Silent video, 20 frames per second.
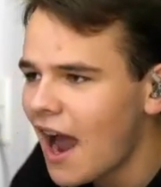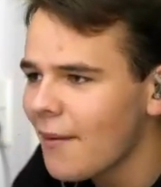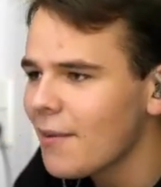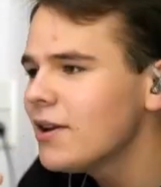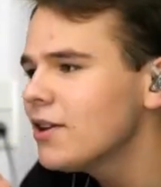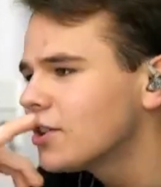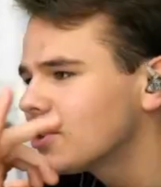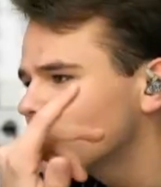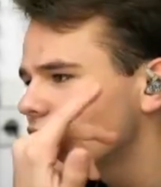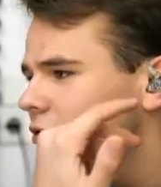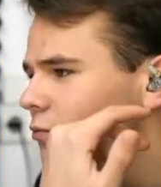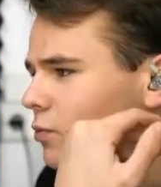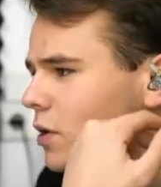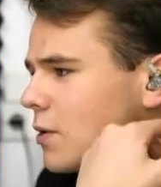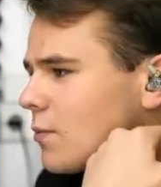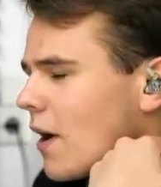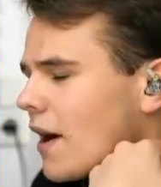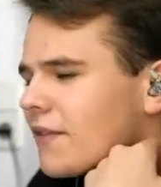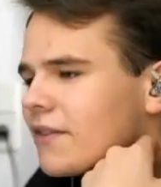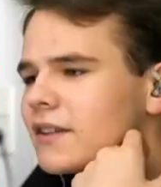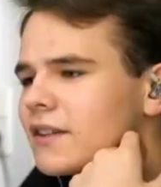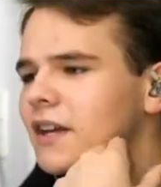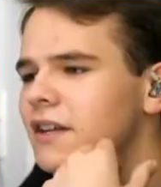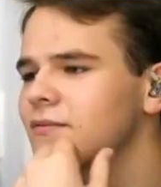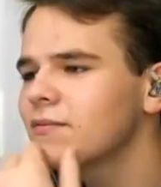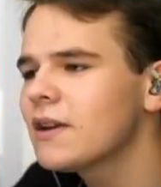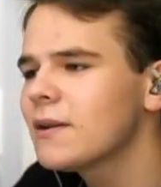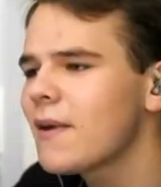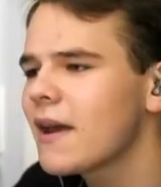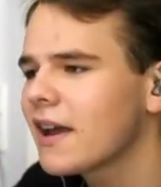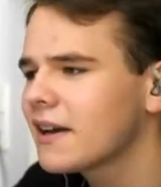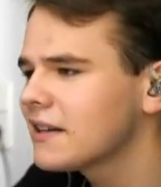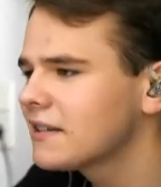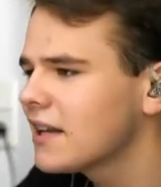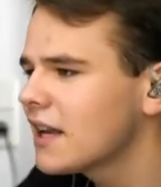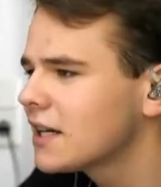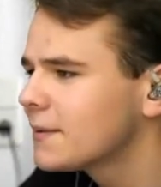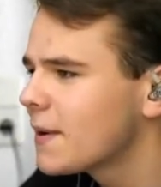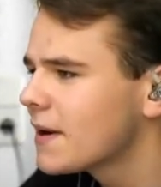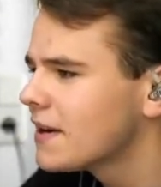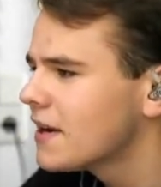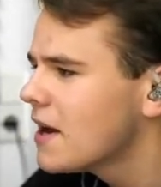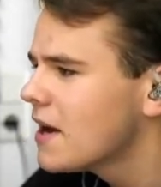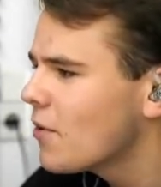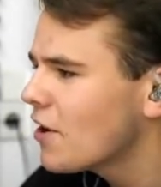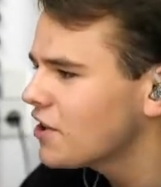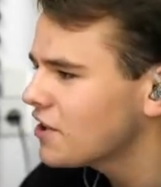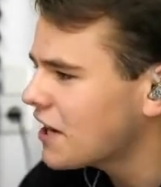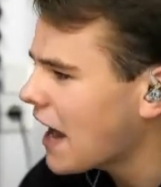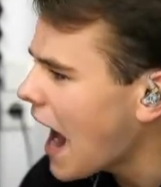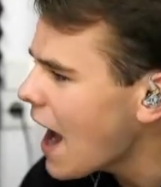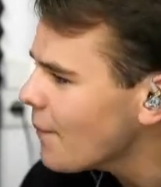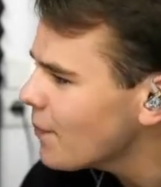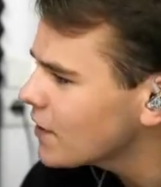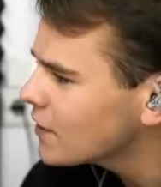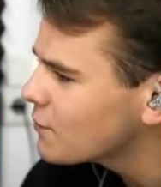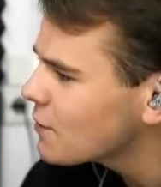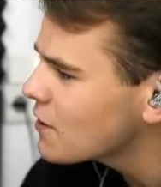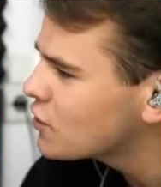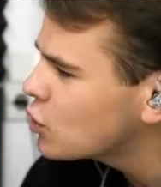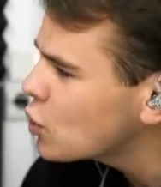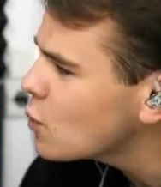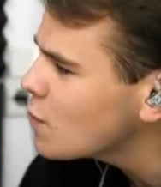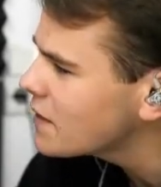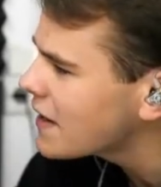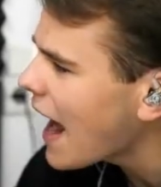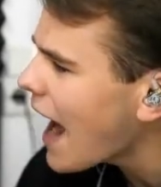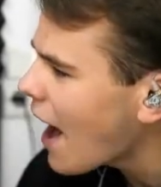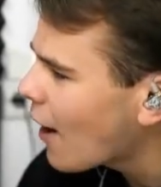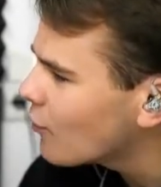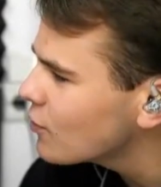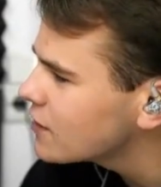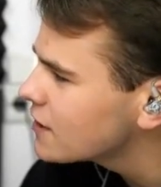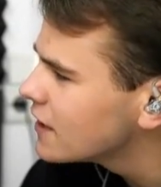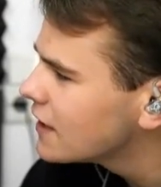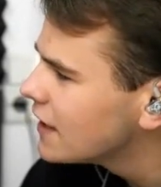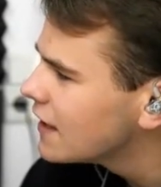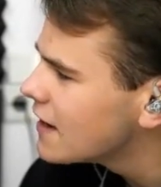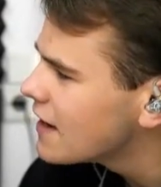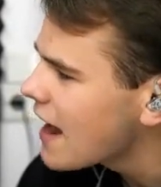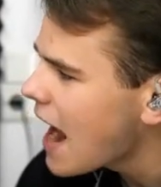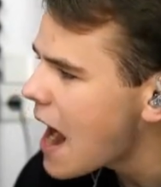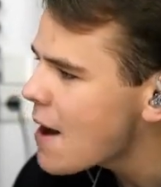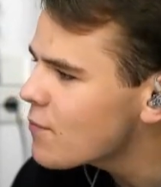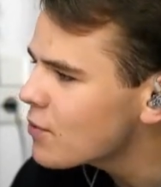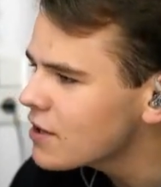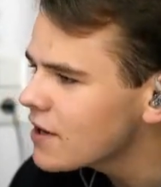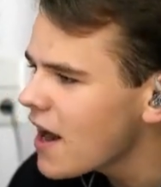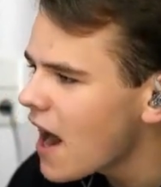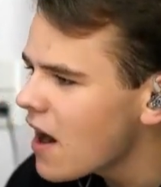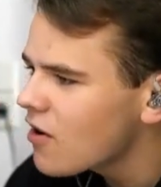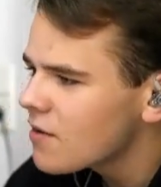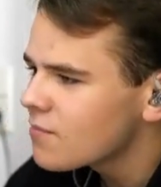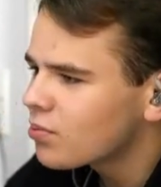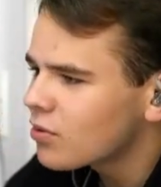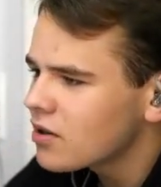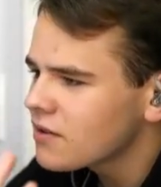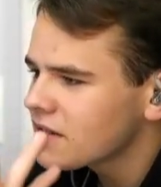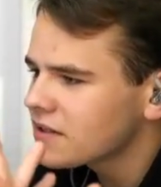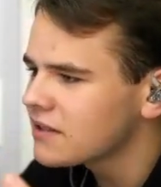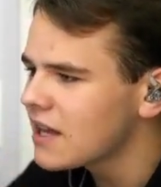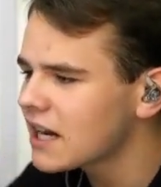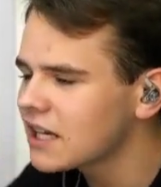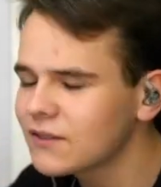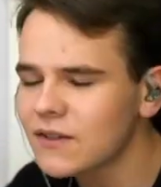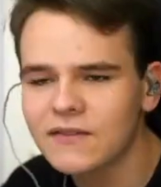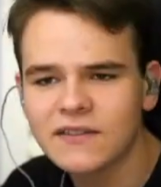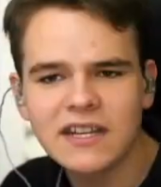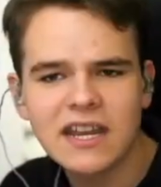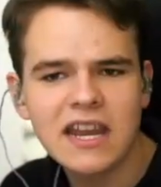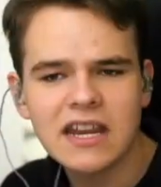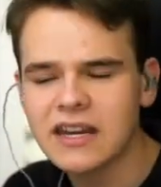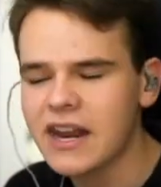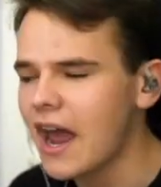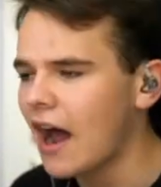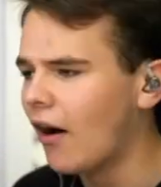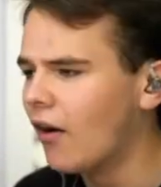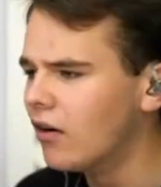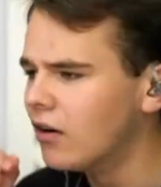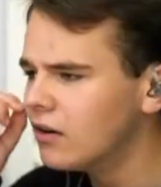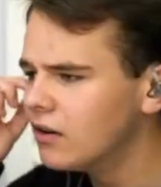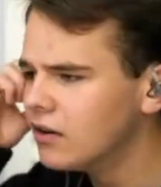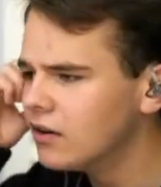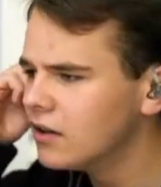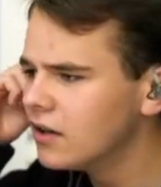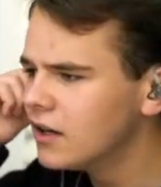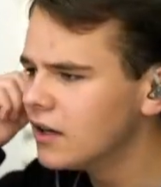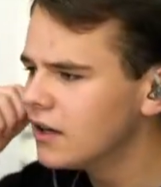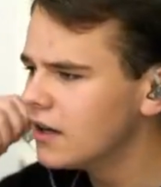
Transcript: I mean, you shouldn't rewind, it doesn't really make any sense, but what just happened is we zoomed out and we're now on board this X-15 now.